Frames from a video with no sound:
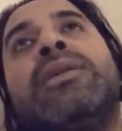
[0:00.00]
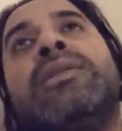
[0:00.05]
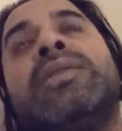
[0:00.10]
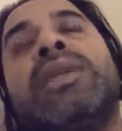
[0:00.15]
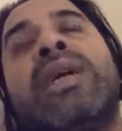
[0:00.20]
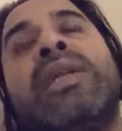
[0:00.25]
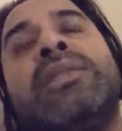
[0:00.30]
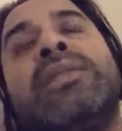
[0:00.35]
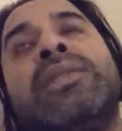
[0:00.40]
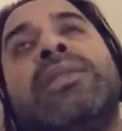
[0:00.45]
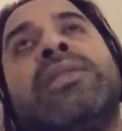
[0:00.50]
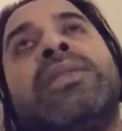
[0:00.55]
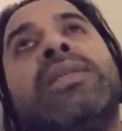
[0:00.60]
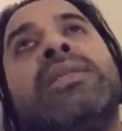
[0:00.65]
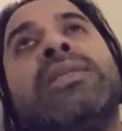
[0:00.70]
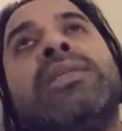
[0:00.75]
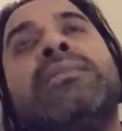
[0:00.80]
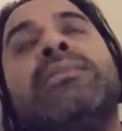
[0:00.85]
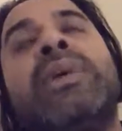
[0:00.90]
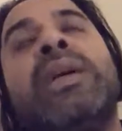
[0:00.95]

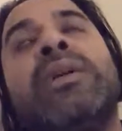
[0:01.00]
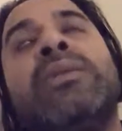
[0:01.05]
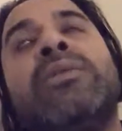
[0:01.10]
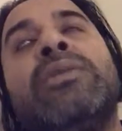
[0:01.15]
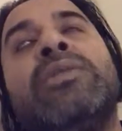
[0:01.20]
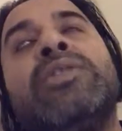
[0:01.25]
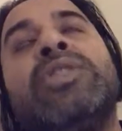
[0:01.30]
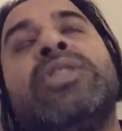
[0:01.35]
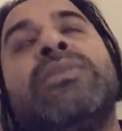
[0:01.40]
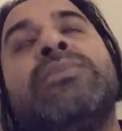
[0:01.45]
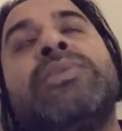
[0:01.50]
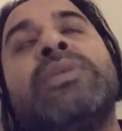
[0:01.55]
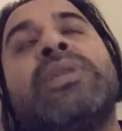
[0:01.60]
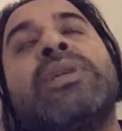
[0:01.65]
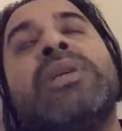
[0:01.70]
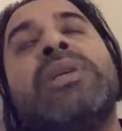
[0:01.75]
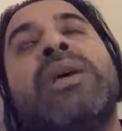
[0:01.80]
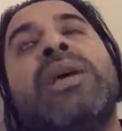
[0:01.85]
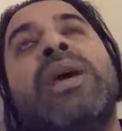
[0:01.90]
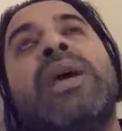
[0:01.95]
transistors and microchips,
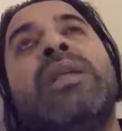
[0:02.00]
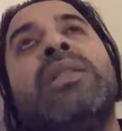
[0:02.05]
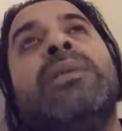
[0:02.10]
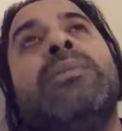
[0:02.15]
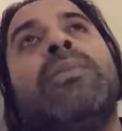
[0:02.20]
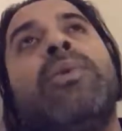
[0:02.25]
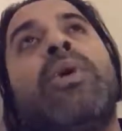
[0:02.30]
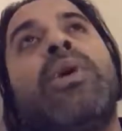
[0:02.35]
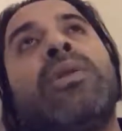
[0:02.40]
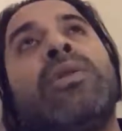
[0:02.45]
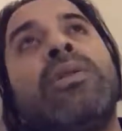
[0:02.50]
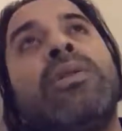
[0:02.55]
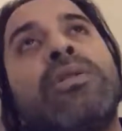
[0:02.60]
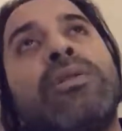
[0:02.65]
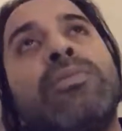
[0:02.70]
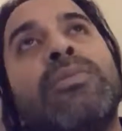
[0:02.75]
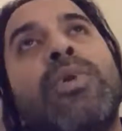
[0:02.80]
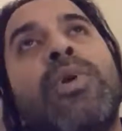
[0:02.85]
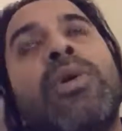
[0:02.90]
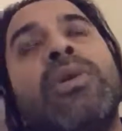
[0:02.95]
and the more the
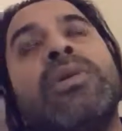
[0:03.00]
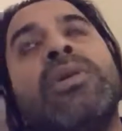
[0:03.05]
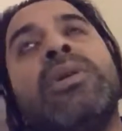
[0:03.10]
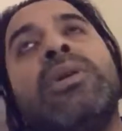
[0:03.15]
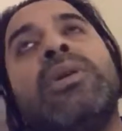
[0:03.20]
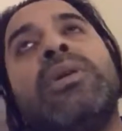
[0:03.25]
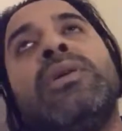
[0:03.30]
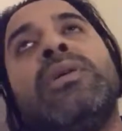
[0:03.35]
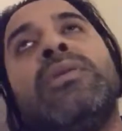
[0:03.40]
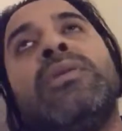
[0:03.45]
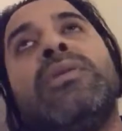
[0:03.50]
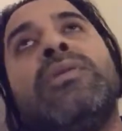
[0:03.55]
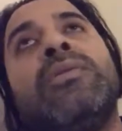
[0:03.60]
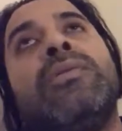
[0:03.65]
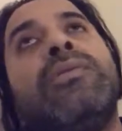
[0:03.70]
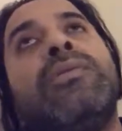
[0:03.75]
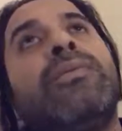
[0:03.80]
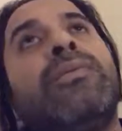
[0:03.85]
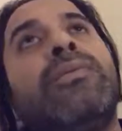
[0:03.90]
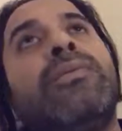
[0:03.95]
small
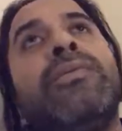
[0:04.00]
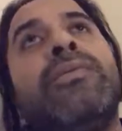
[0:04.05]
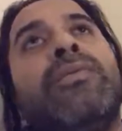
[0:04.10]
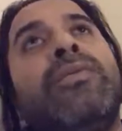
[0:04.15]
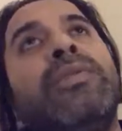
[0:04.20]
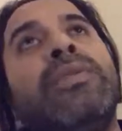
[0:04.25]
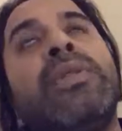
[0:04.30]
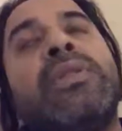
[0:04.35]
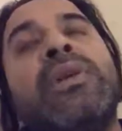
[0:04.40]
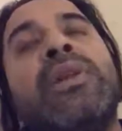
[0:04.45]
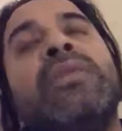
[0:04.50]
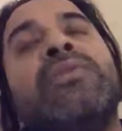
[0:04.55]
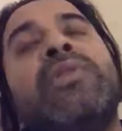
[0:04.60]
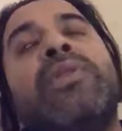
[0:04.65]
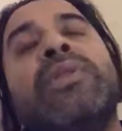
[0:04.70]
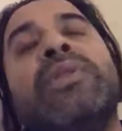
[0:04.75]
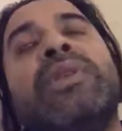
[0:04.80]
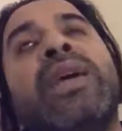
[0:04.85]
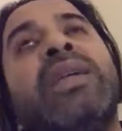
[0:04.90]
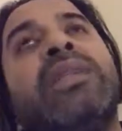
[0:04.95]
the cell
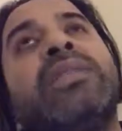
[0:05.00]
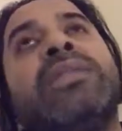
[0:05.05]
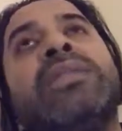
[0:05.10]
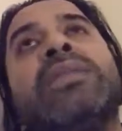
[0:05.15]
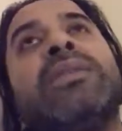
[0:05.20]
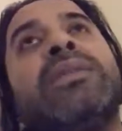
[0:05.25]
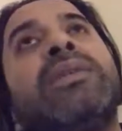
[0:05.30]
phone gets,